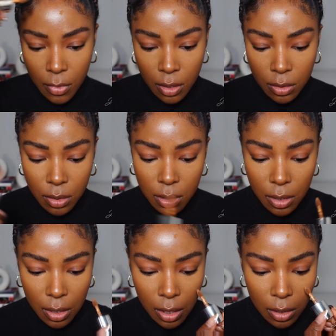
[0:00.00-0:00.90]
So it's going
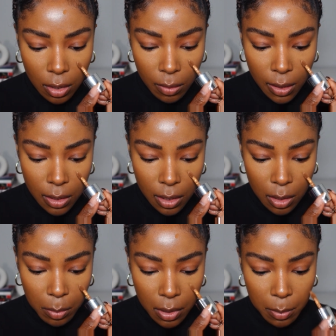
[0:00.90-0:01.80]
to color correct any
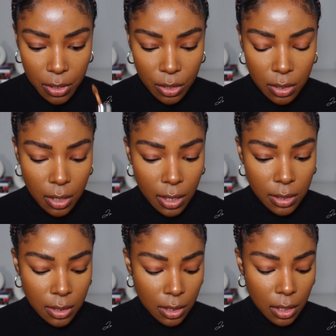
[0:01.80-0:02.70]
blemishes that I
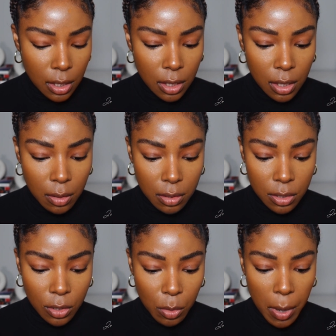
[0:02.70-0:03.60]
see
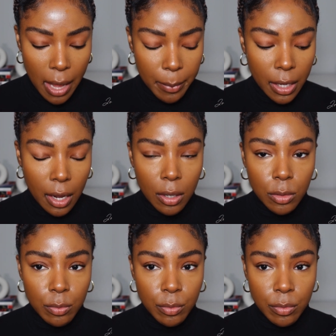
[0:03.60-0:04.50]
still popping out.
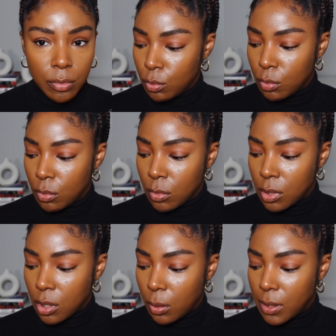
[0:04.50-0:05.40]

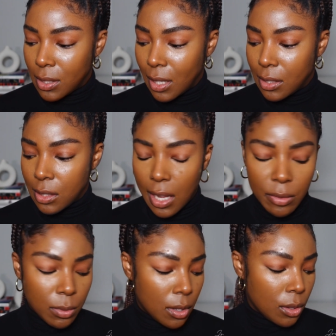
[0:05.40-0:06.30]
It's always nice to have
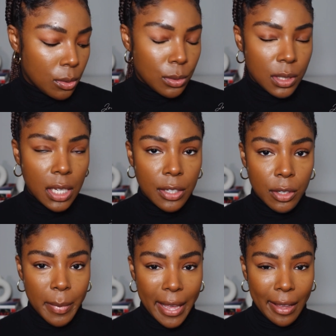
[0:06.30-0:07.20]
one of those in your
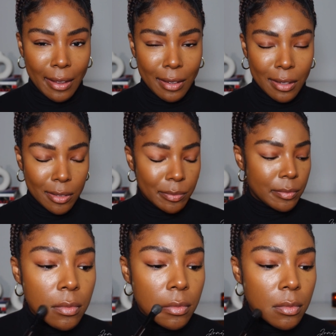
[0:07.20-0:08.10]
bag.
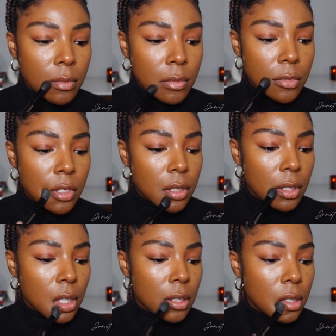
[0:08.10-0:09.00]
Just
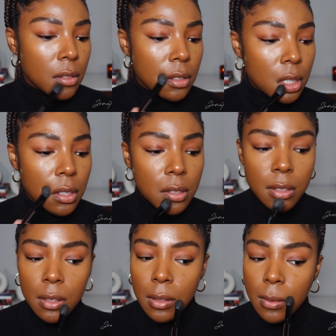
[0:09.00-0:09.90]
kind of
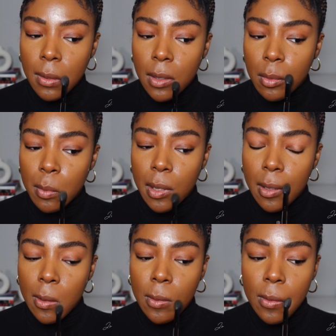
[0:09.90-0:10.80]
conceal it on the
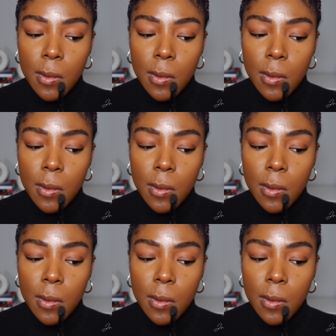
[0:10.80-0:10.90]
mouth.